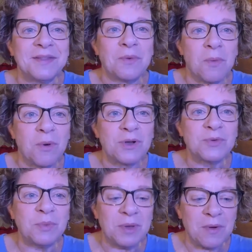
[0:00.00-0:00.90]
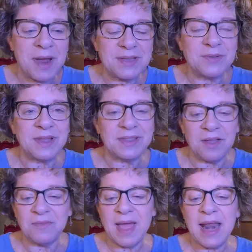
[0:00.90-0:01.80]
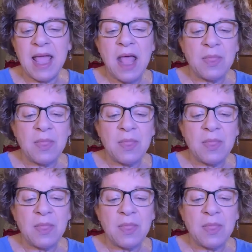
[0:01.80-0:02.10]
The rewards will be great. So I love that.